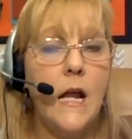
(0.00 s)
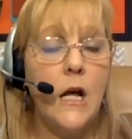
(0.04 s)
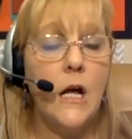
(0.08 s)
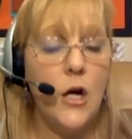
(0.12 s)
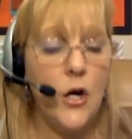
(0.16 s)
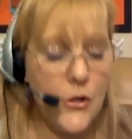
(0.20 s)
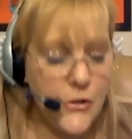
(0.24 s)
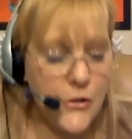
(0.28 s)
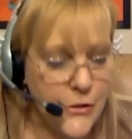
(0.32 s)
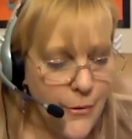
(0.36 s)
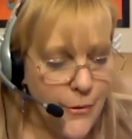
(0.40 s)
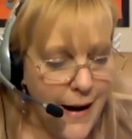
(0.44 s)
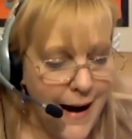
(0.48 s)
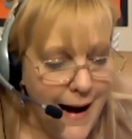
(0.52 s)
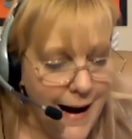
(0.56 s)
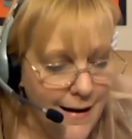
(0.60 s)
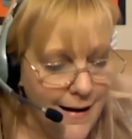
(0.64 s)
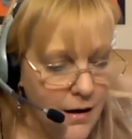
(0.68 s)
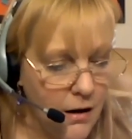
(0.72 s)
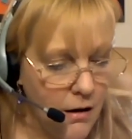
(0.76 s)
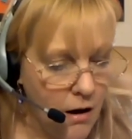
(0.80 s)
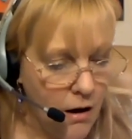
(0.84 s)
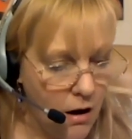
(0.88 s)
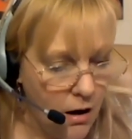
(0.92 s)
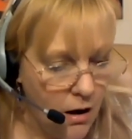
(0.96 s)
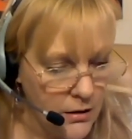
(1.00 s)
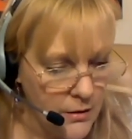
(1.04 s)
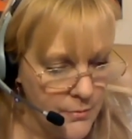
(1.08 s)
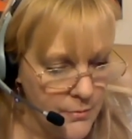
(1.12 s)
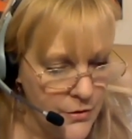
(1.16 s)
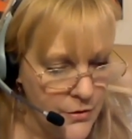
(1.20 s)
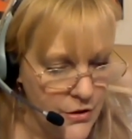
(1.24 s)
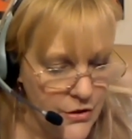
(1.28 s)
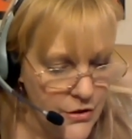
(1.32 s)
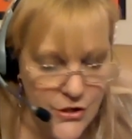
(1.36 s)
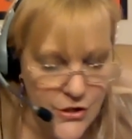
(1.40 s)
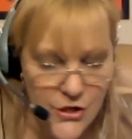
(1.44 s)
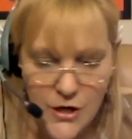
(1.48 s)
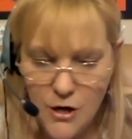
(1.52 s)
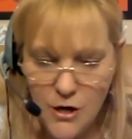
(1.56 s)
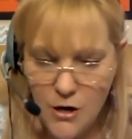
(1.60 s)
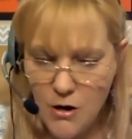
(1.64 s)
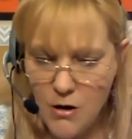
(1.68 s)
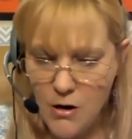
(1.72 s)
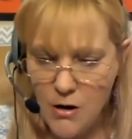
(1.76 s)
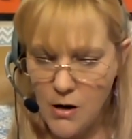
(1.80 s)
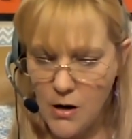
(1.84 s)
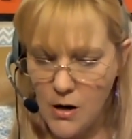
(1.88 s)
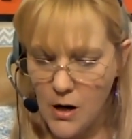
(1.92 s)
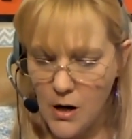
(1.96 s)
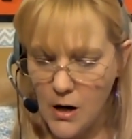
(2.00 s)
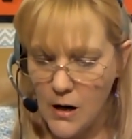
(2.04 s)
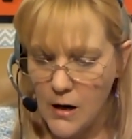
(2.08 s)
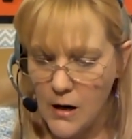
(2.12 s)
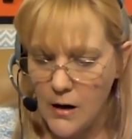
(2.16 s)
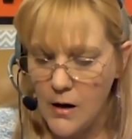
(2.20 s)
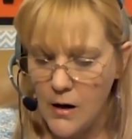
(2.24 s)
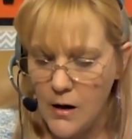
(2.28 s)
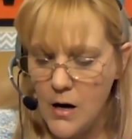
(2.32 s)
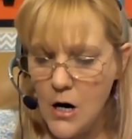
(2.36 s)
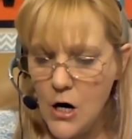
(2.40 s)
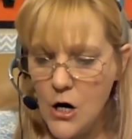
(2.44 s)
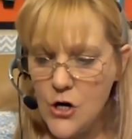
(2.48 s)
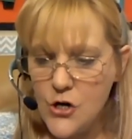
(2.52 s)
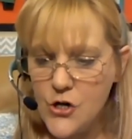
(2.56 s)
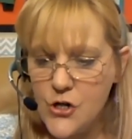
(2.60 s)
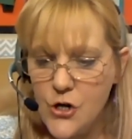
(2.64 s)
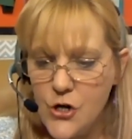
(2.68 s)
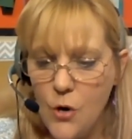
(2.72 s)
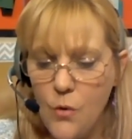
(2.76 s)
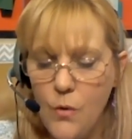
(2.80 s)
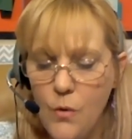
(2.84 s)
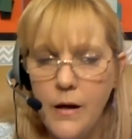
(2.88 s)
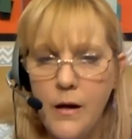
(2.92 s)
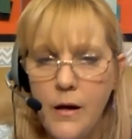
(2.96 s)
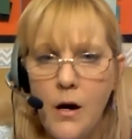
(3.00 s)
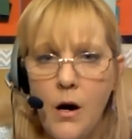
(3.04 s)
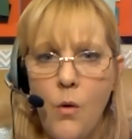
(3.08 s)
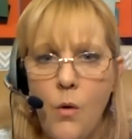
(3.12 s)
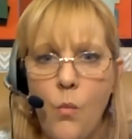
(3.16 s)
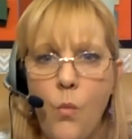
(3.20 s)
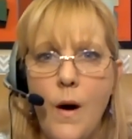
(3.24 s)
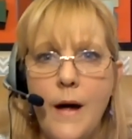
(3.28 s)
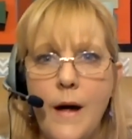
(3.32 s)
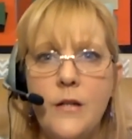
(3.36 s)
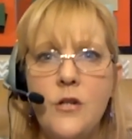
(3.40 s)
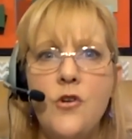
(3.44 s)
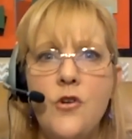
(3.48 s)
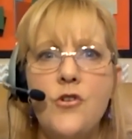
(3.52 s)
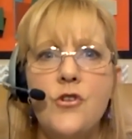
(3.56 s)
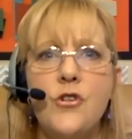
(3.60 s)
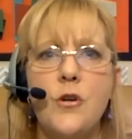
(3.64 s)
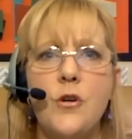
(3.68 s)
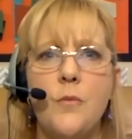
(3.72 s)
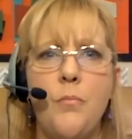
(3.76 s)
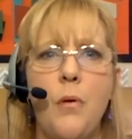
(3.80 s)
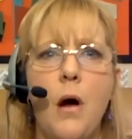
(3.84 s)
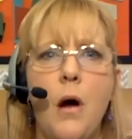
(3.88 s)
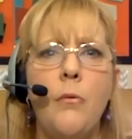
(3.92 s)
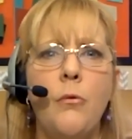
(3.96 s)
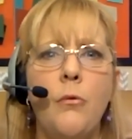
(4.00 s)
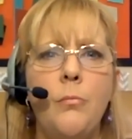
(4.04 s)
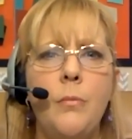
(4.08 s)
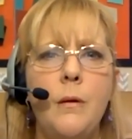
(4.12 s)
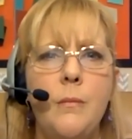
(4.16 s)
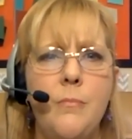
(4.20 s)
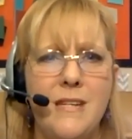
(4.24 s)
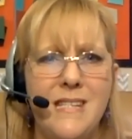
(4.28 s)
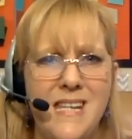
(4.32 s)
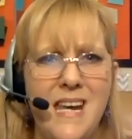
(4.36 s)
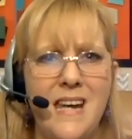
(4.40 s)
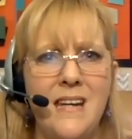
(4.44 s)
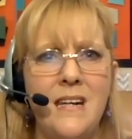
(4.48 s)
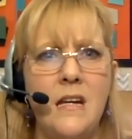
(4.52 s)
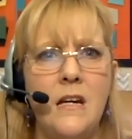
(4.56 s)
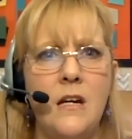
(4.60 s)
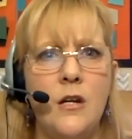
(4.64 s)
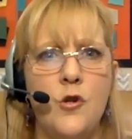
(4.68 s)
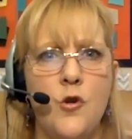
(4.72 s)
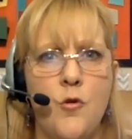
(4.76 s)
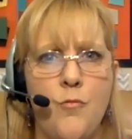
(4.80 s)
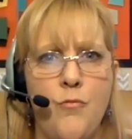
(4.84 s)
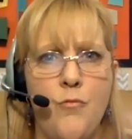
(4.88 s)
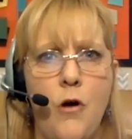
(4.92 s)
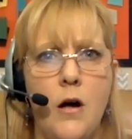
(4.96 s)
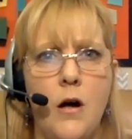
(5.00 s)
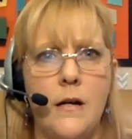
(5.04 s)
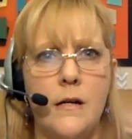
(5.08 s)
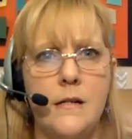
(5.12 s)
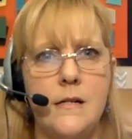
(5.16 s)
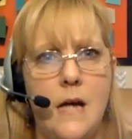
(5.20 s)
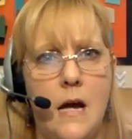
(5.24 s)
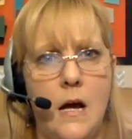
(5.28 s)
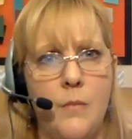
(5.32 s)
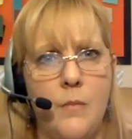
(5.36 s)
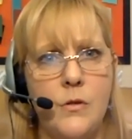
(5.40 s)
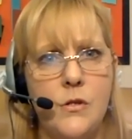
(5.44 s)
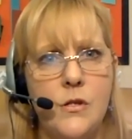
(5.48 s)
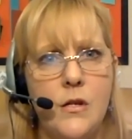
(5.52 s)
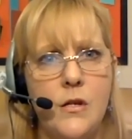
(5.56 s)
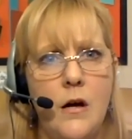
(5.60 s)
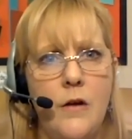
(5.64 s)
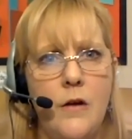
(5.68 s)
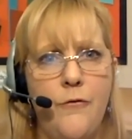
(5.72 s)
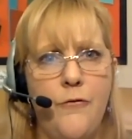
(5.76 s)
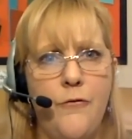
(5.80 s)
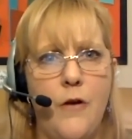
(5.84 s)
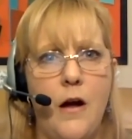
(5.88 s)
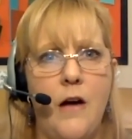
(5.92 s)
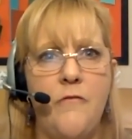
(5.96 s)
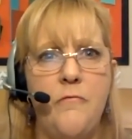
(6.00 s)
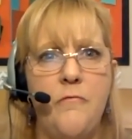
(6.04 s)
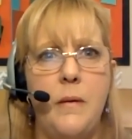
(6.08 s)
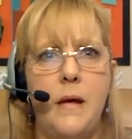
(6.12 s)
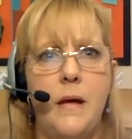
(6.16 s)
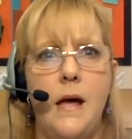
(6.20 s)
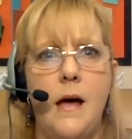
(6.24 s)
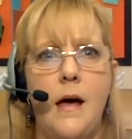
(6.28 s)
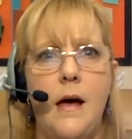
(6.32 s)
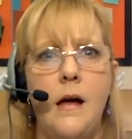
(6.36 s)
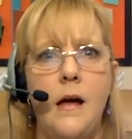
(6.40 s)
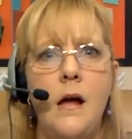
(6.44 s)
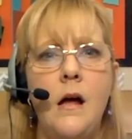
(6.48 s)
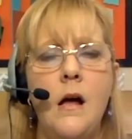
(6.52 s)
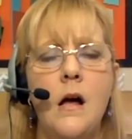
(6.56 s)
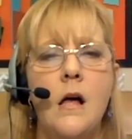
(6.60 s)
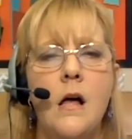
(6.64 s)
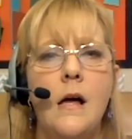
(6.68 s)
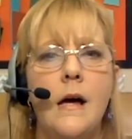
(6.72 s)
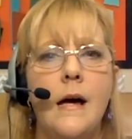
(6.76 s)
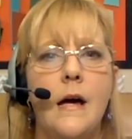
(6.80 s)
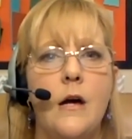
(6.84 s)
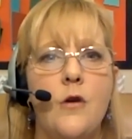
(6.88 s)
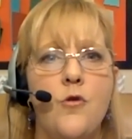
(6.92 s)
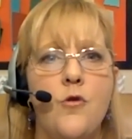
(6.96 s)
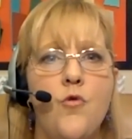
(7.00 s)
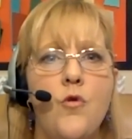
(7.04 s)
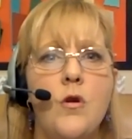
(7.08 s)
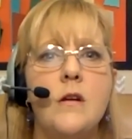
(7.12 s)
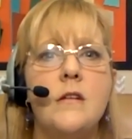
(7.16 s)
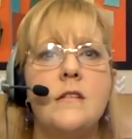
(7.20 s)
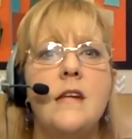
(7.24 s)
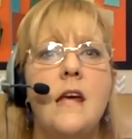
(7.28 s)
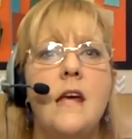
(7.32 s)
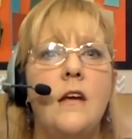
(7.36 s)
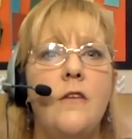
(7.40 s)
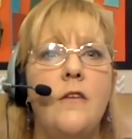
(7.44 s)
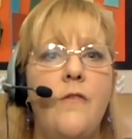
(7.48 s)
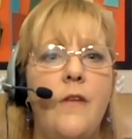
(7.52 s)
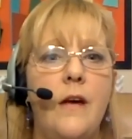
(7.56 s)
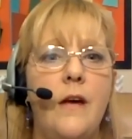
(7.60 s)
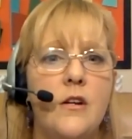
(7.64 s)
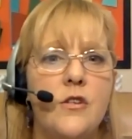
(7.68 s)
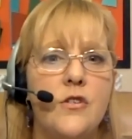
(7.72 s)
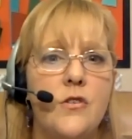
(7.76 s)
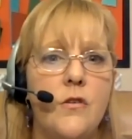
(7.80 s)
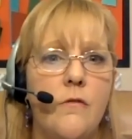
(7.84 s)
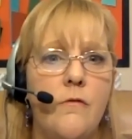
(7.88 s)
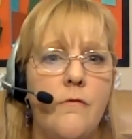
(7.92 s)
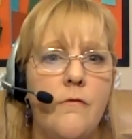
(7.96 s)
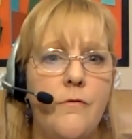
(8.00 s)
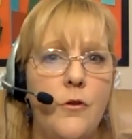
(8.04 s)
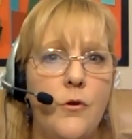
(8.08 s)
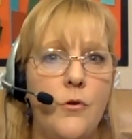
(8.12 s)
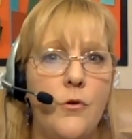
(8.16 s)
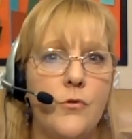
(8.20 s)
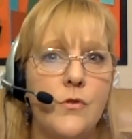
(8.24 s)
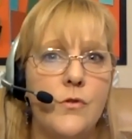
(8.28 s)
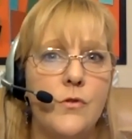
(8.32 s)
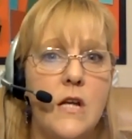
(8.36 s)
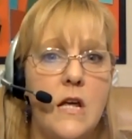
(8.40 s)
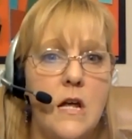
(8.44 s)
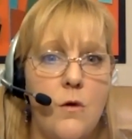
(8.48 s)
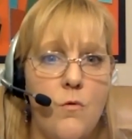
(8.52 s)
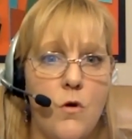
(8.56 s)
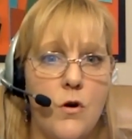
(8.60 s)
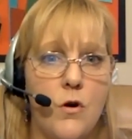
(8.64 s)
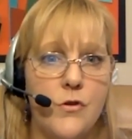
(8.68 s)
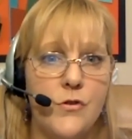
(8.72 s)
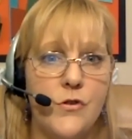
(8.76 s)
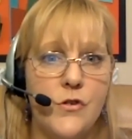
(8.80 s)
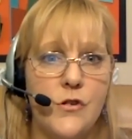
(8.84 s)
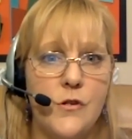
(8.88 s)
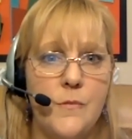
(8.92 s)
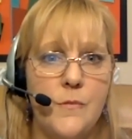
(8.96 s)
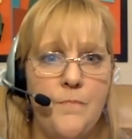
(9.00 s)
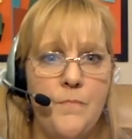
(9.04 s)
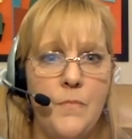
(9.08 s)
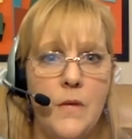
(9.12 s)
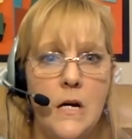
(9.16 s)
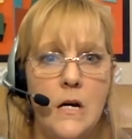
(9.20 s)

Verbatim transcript: I also added a column this year uh, showing when you should probably be sending in your product to Amazon for FBA in order to take advantage of those keywords.